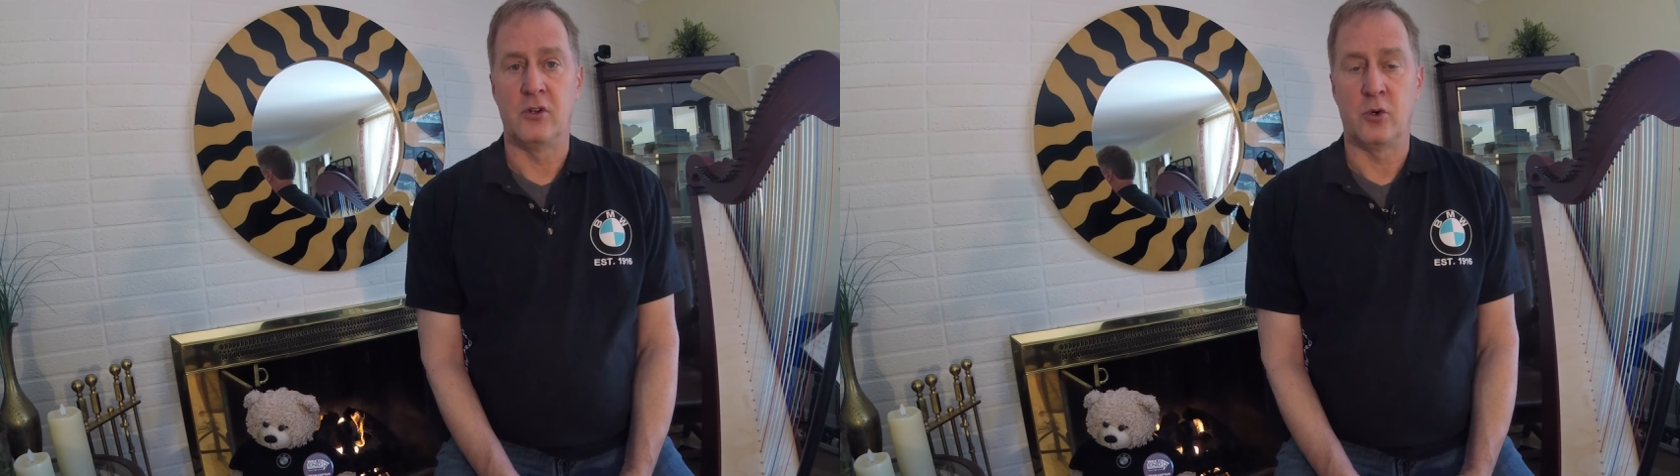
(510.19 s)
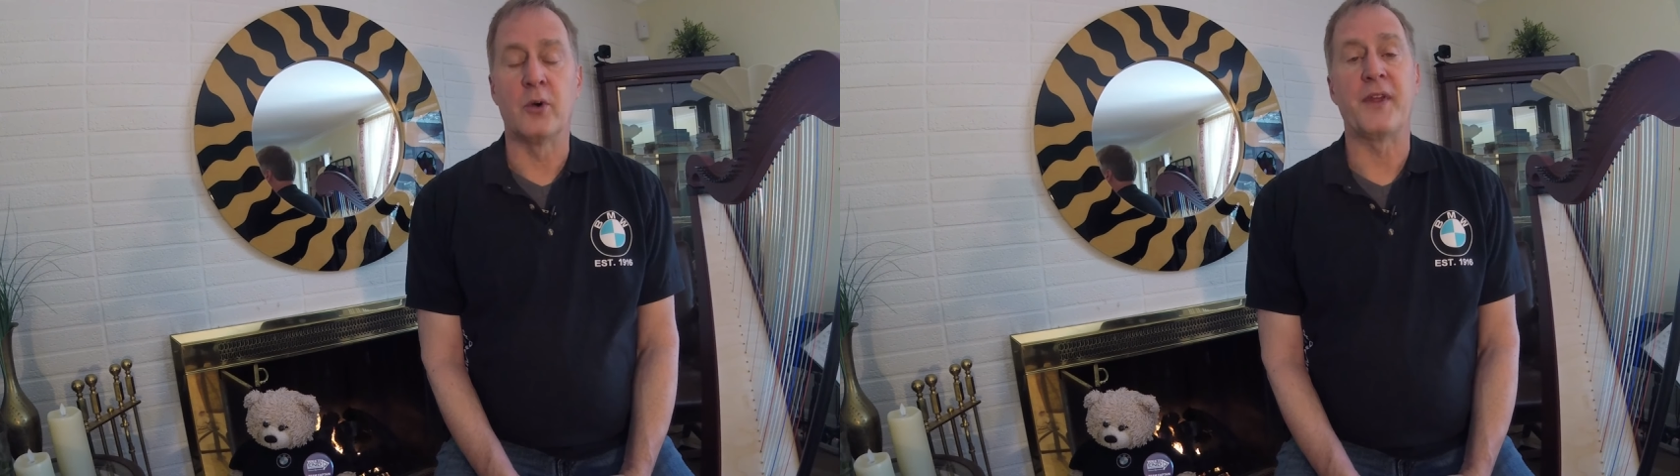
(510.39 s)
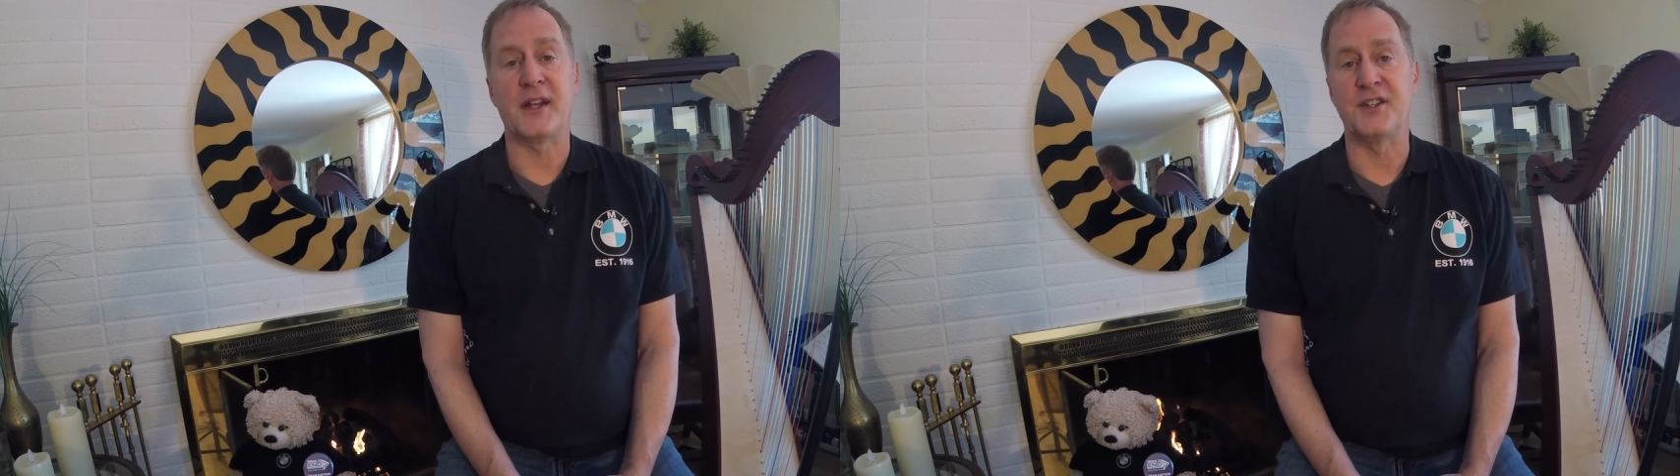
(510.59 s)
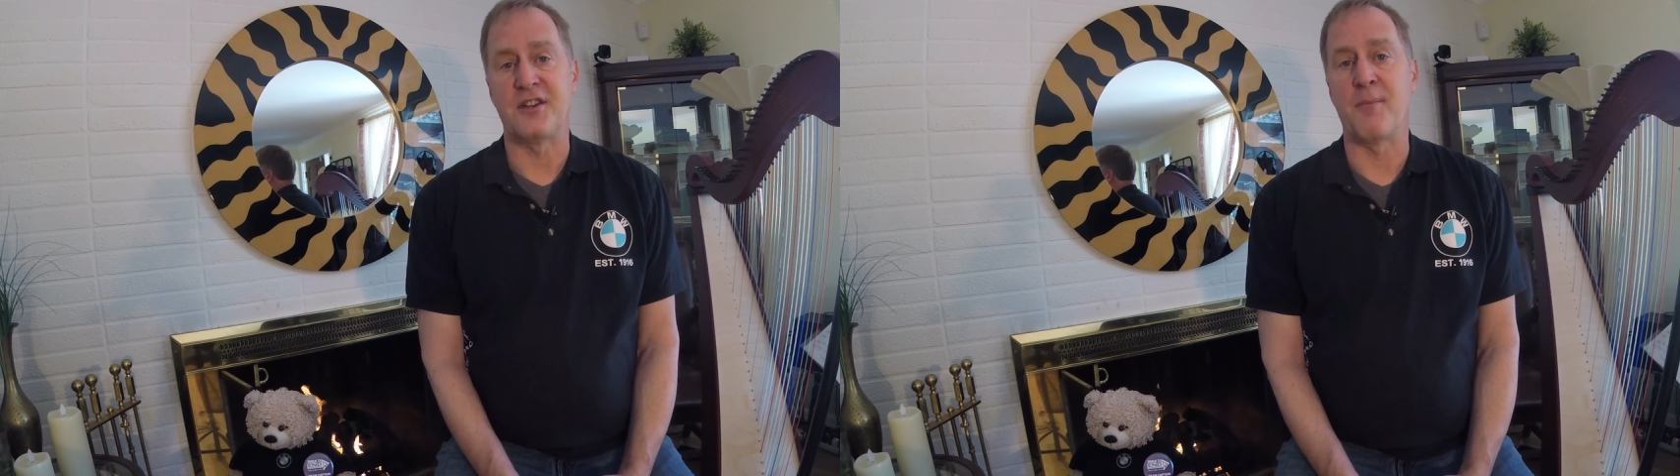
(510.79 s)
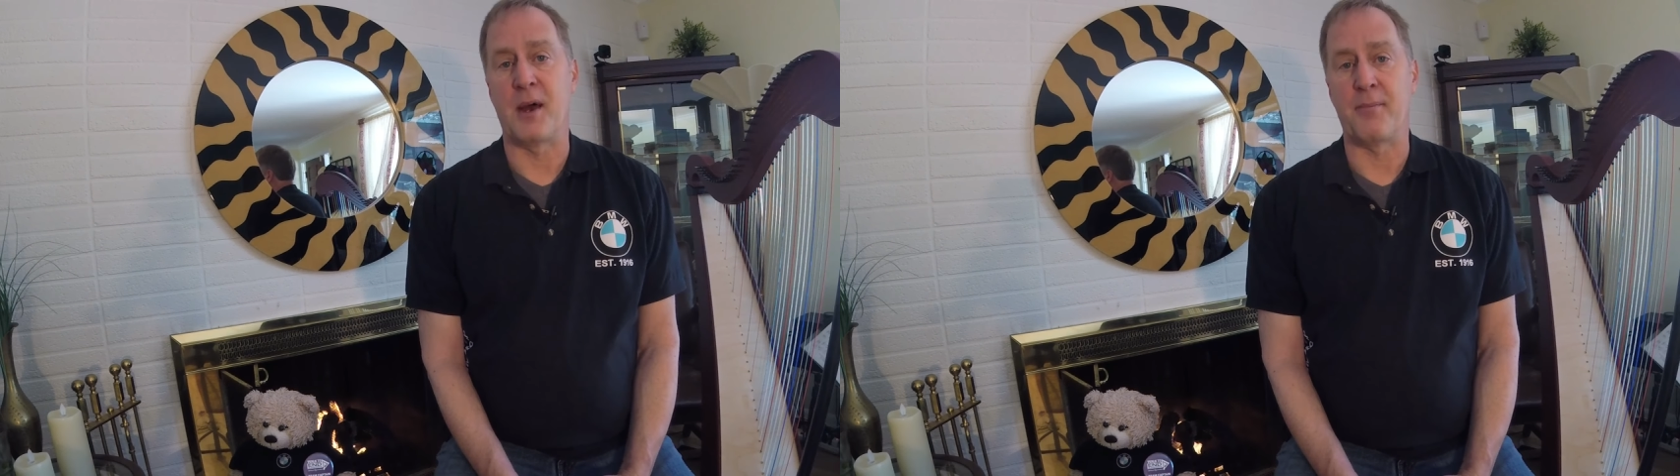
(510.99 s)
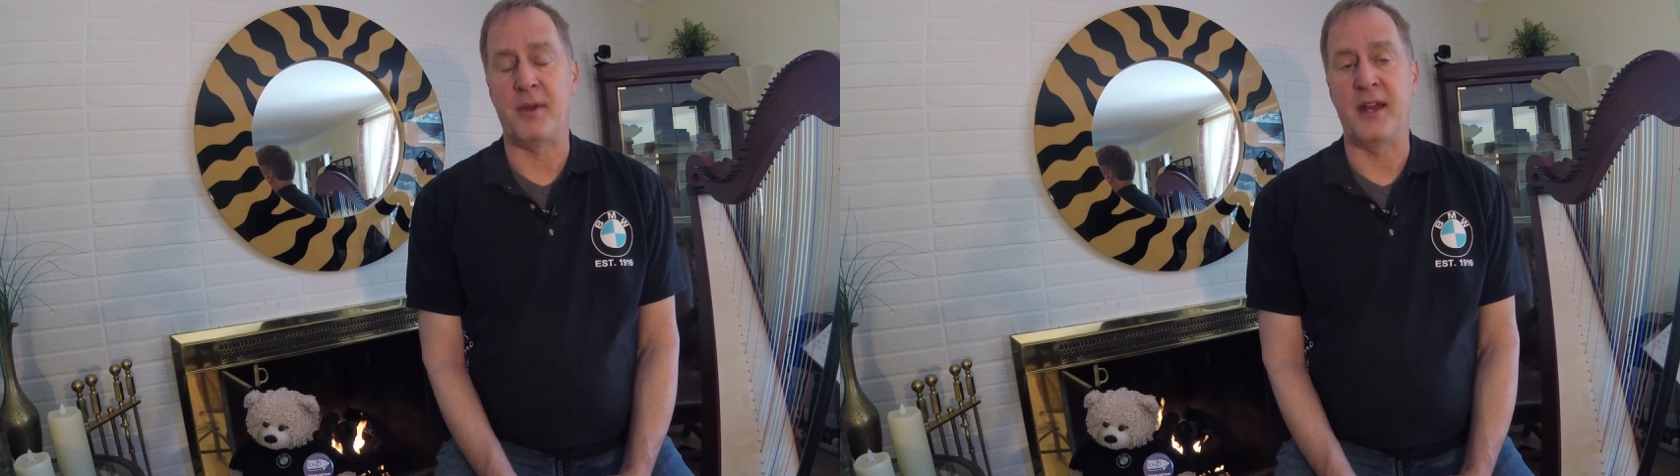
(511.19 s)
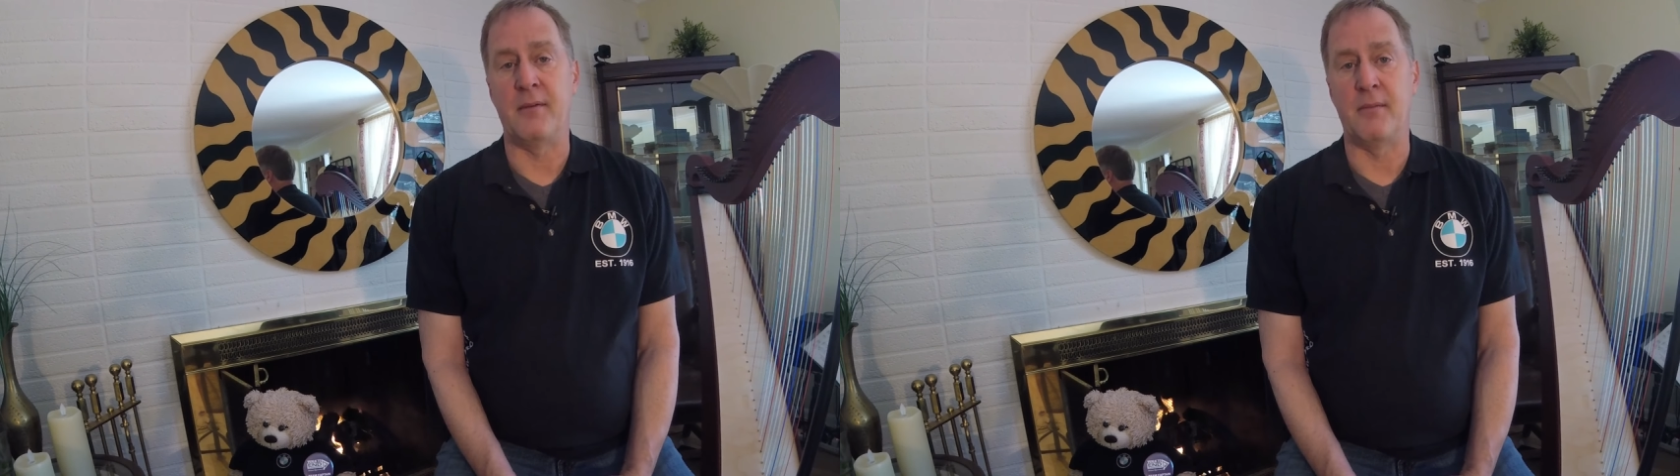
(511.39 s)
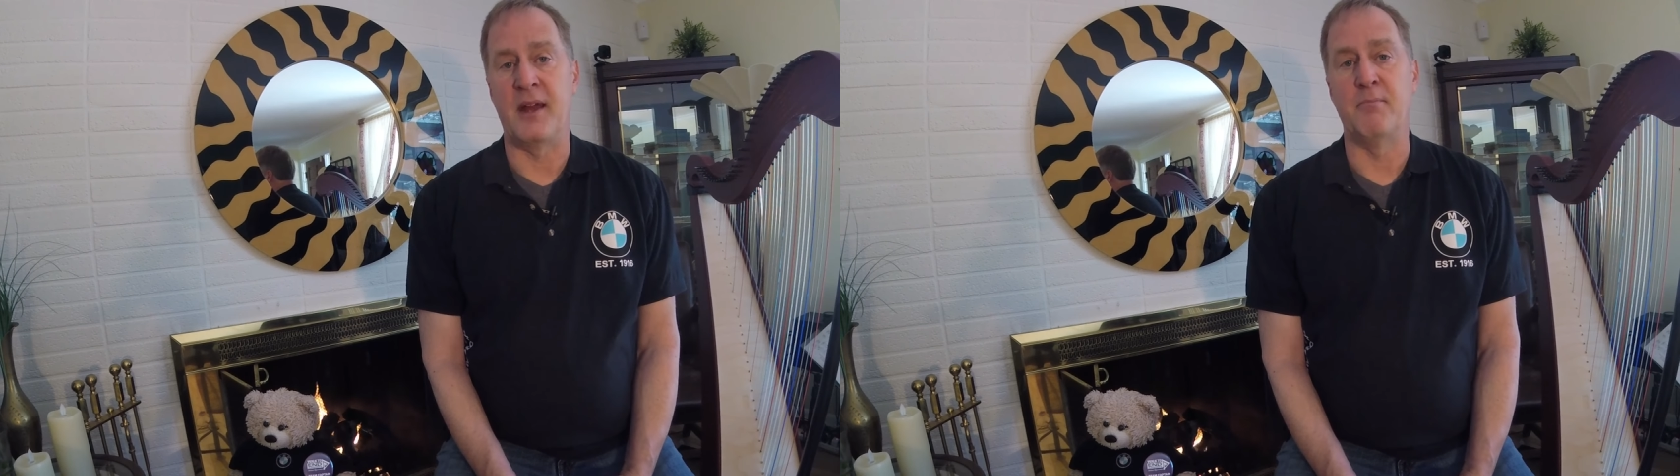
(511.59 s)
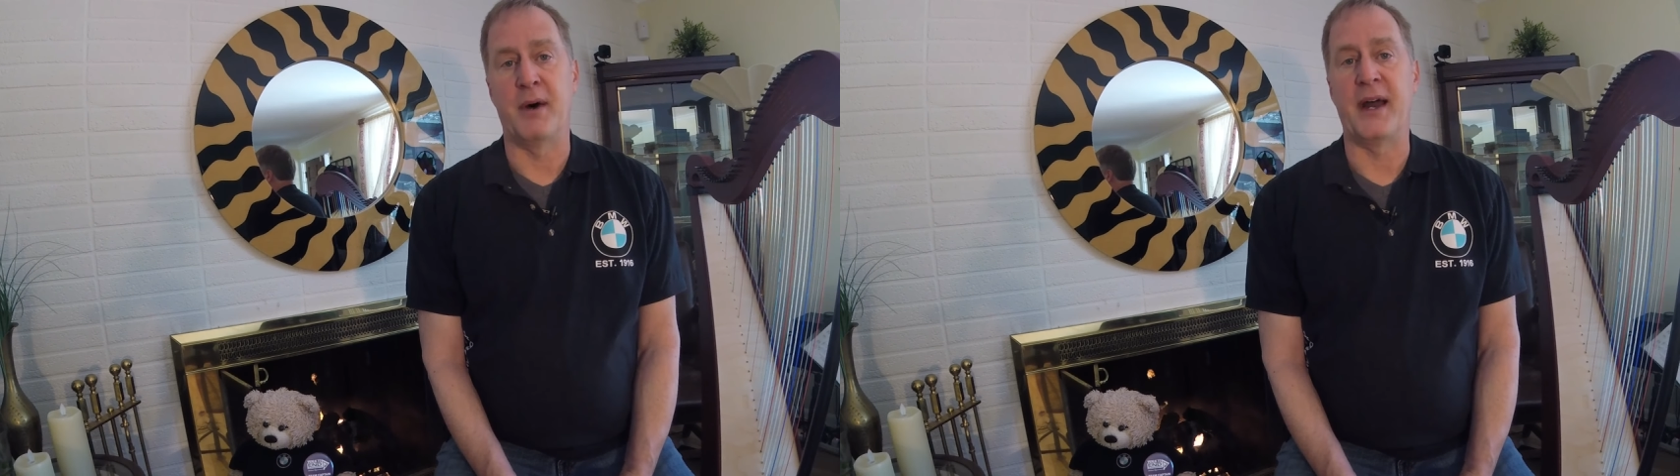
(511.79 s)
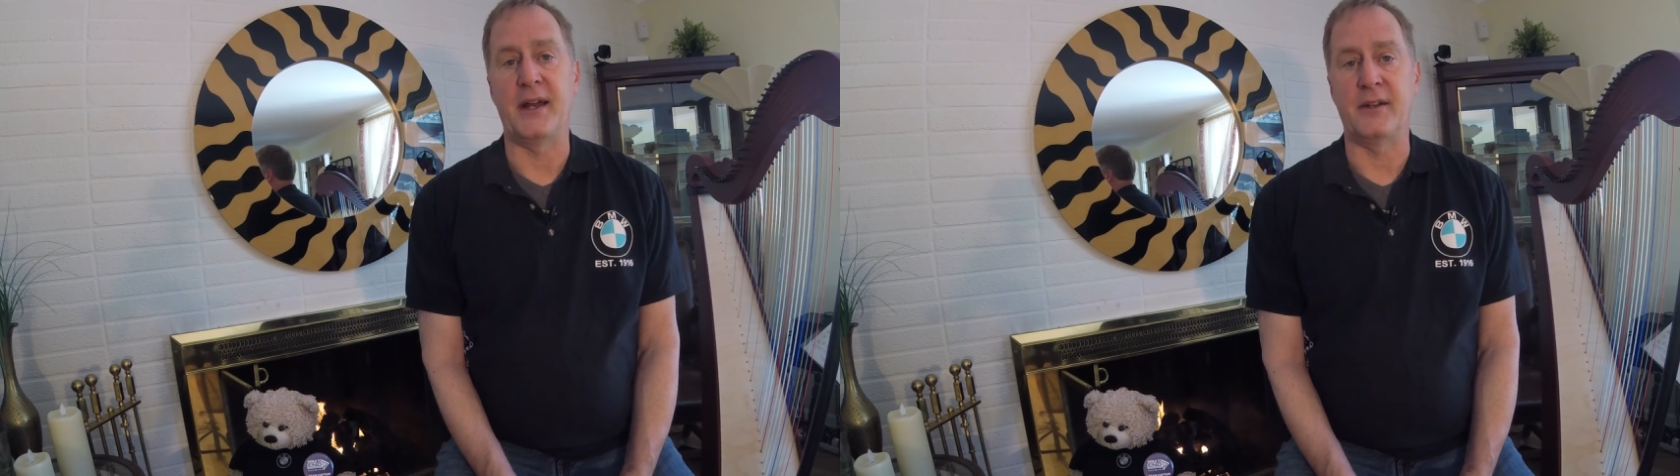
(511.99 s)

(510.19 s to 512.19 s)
or they can step up and buy